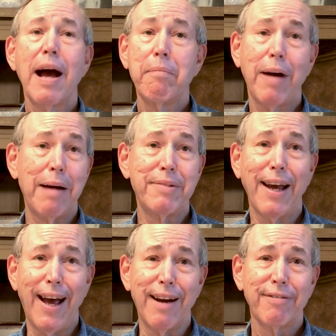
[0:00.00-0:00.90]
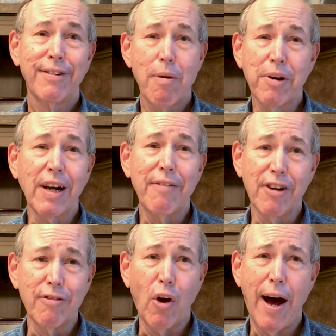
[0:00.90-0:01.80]
I'm Bob Taft, former
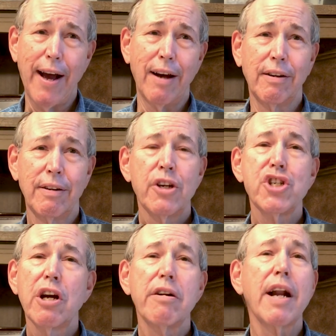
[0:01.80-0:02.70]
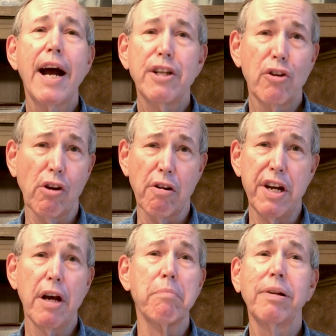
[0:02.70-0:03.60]
governor of Ohio. Sherrod and I don't
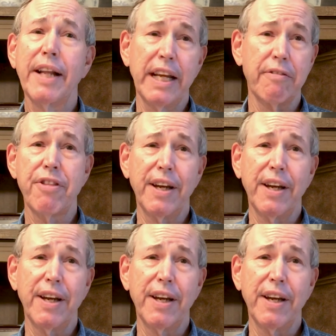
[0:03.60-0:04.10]
agree on plenty of